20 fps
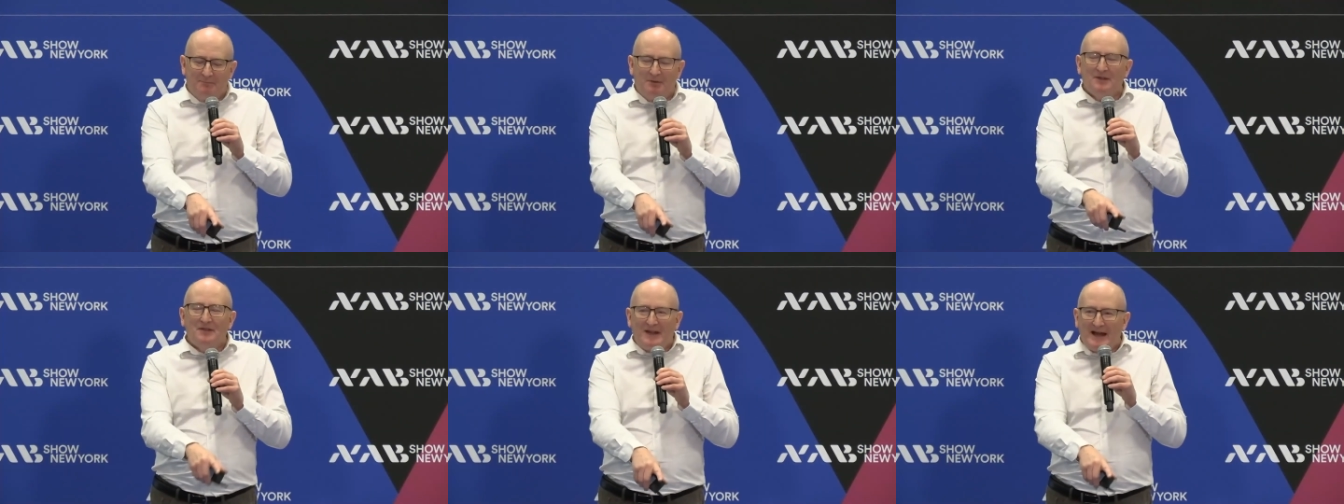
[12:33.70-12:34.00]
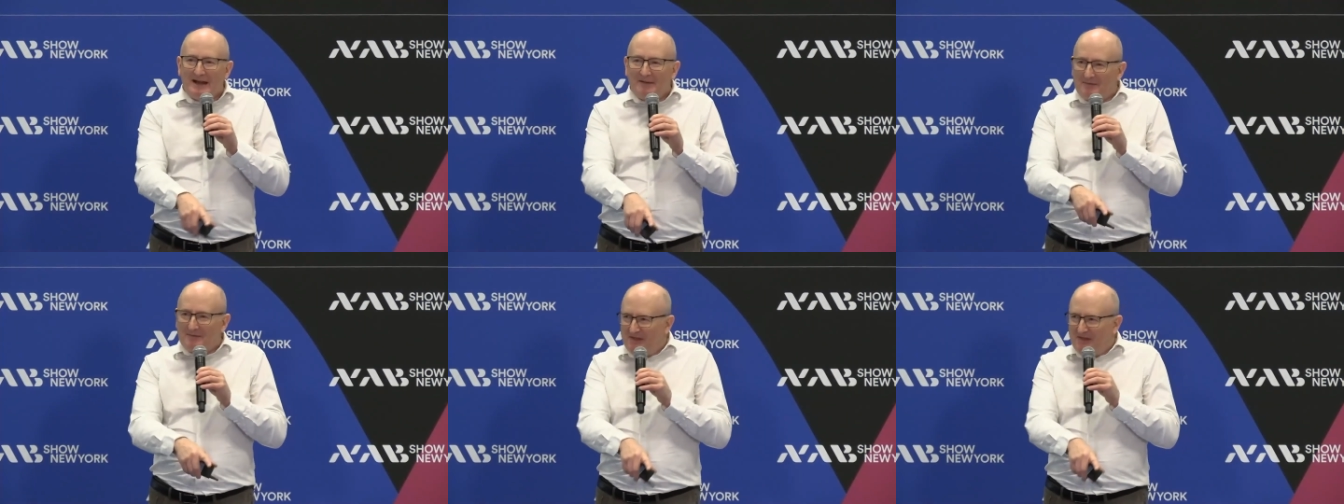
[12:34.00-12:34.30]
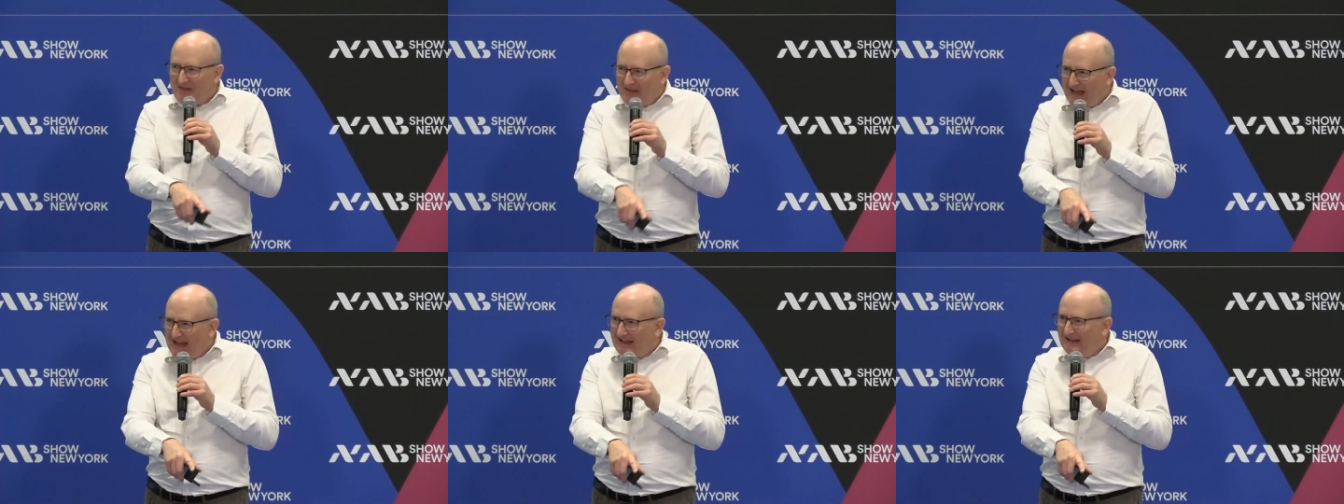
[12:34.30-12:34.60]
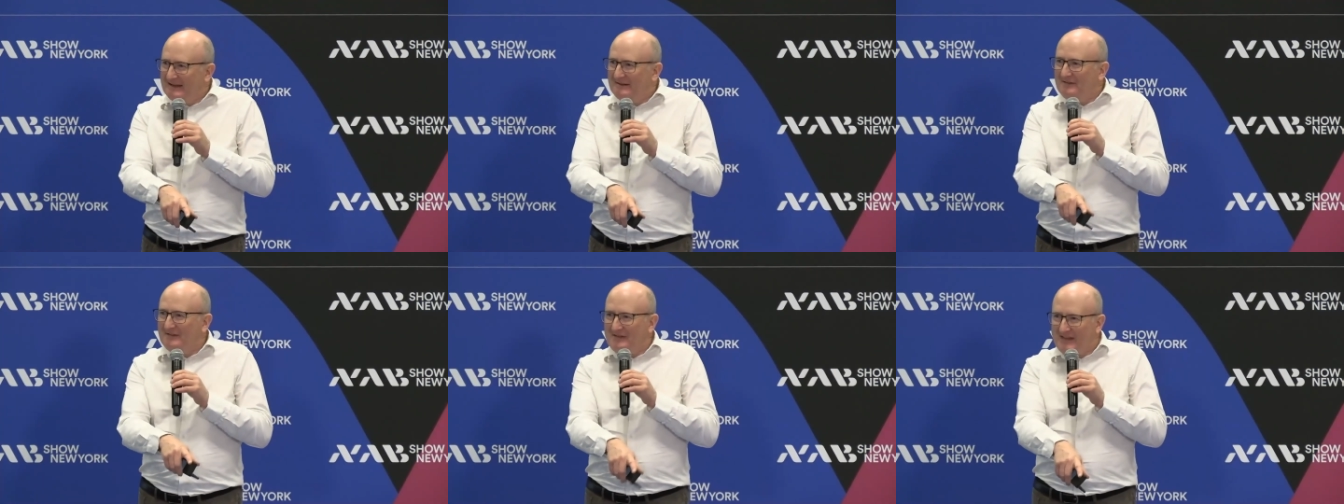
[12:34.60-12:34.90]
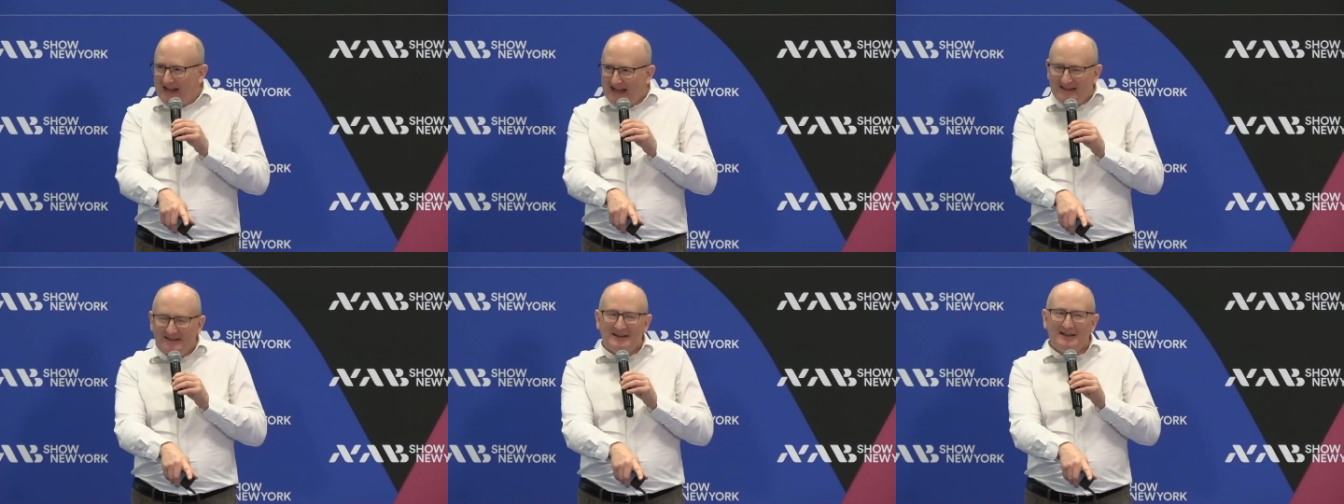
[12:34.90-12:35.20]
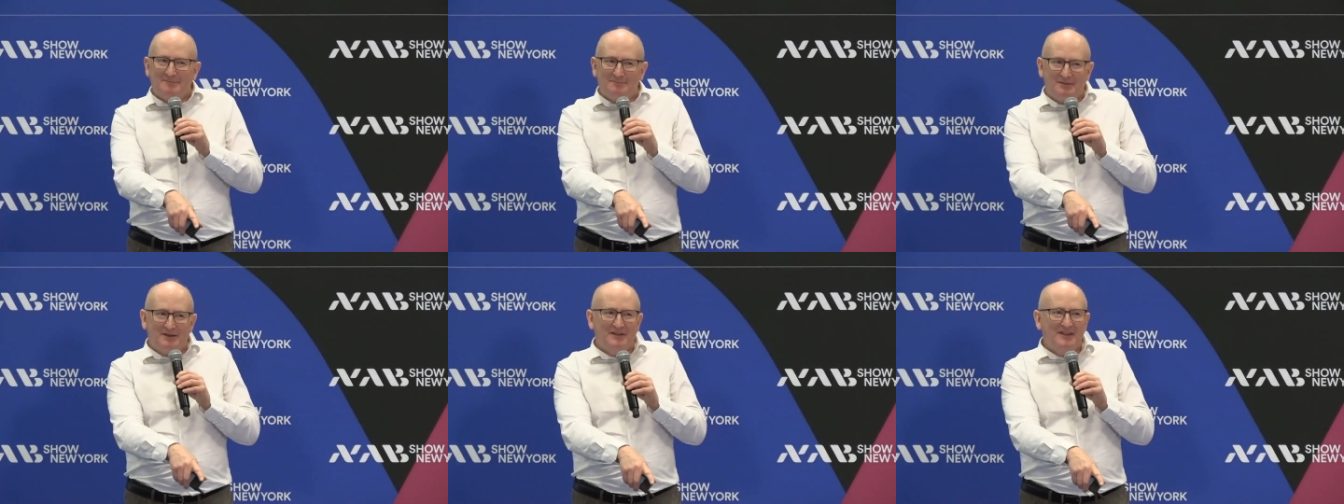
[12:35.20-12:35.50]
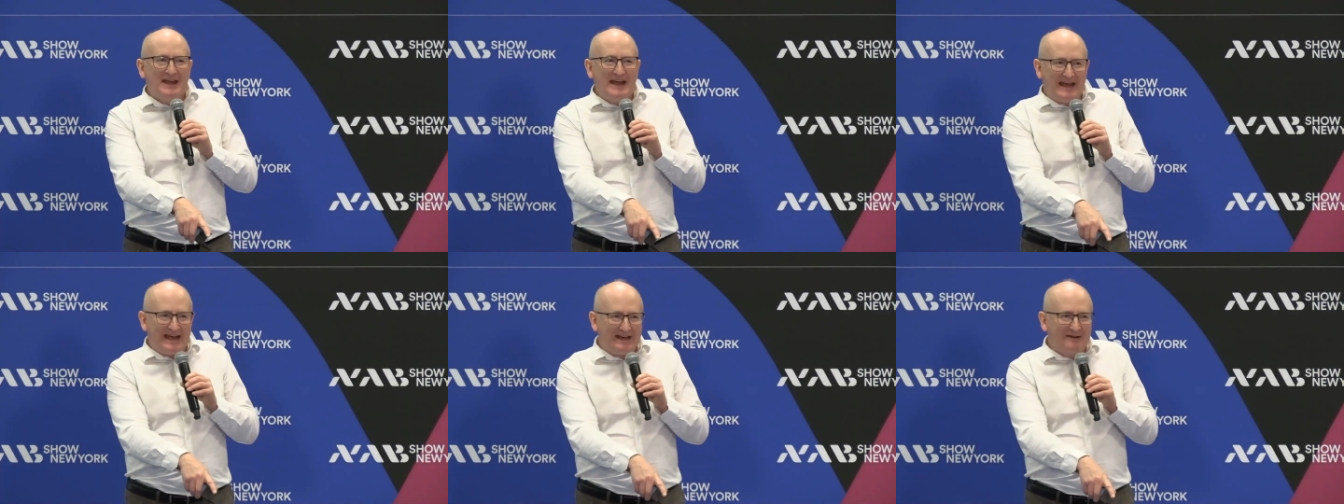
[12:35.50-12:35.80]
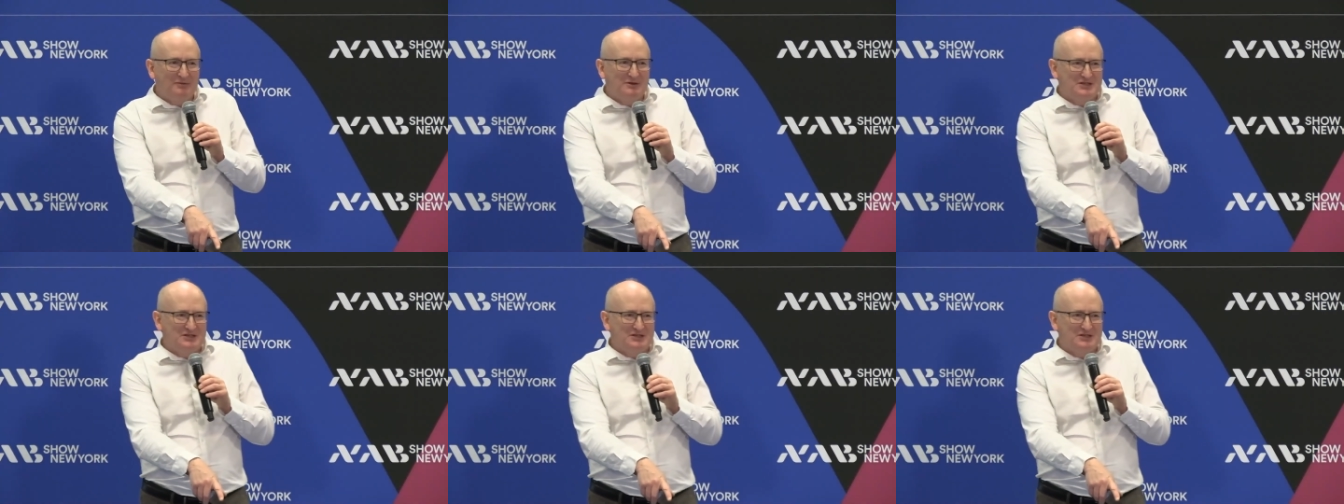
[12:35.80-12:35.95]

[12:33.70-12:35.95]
But that number there,